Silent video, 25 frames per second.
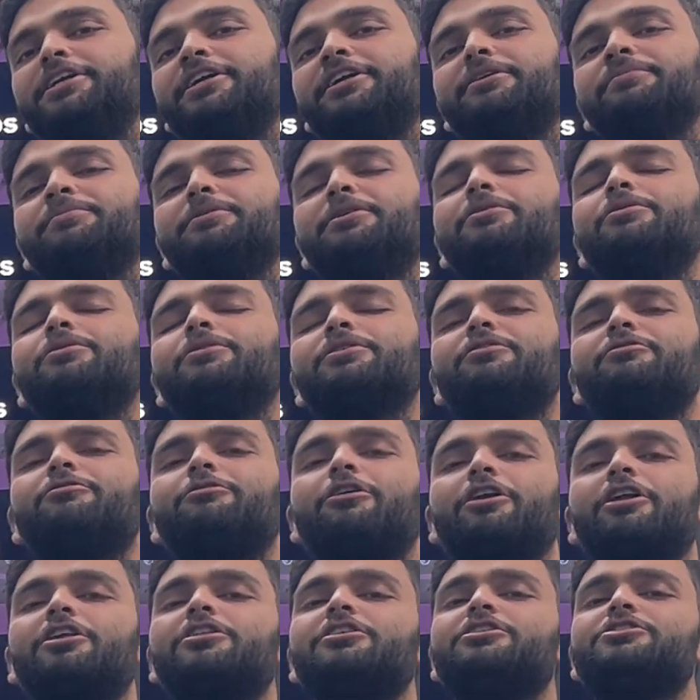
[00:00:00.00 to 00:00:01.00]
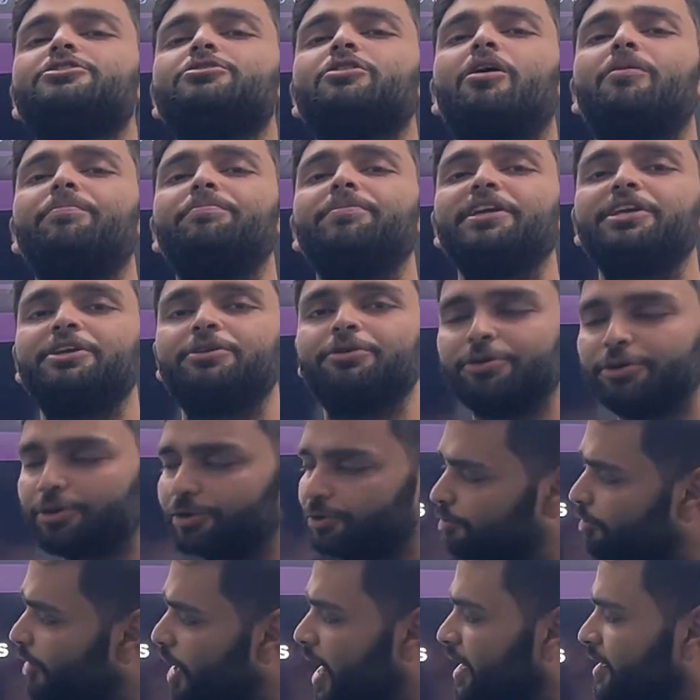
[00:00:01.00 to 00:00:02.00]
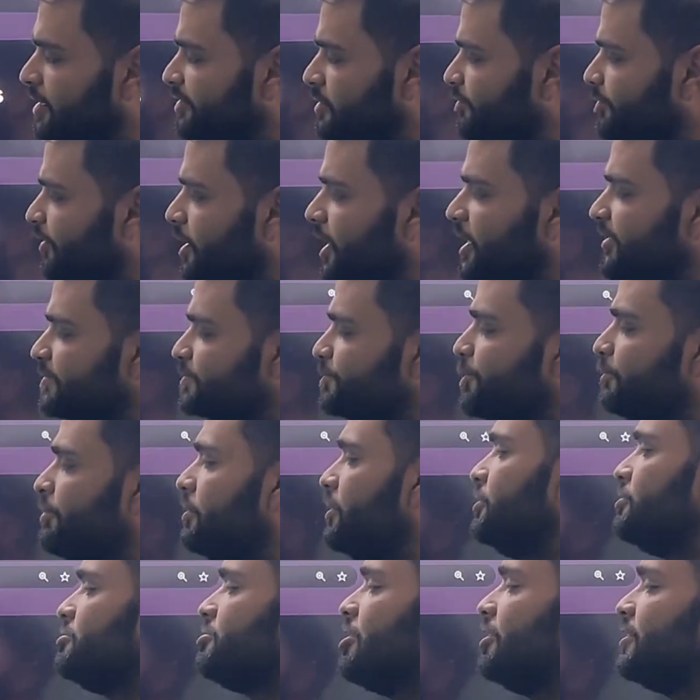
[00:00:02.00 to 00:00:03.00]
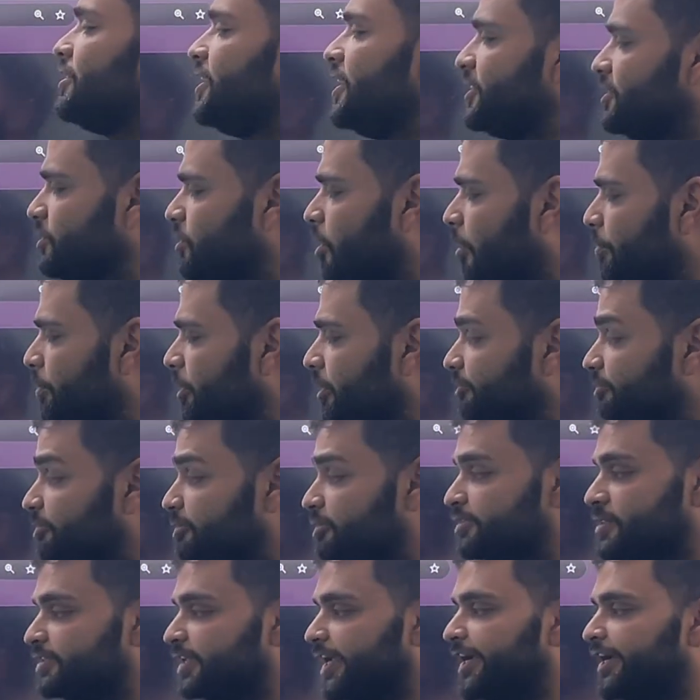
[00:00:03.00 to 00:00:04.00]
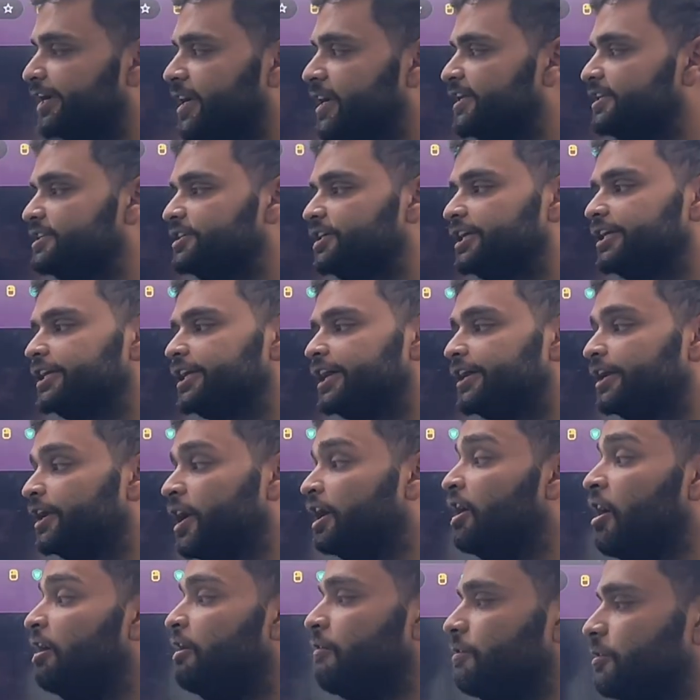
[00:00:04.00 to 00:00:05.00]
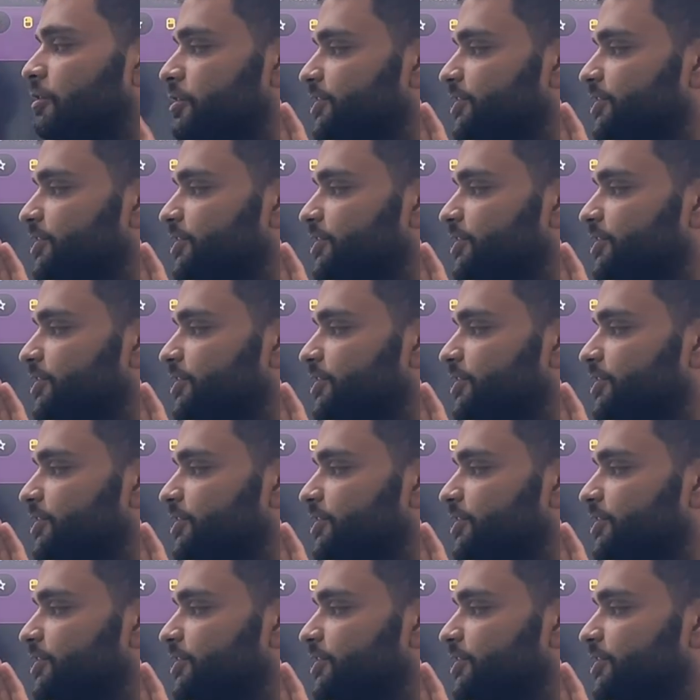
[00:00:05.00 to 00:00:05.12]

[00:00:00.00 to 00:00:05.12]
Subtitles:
it below what are the job opening you required. So let's move over to our next job opening for second engineer. For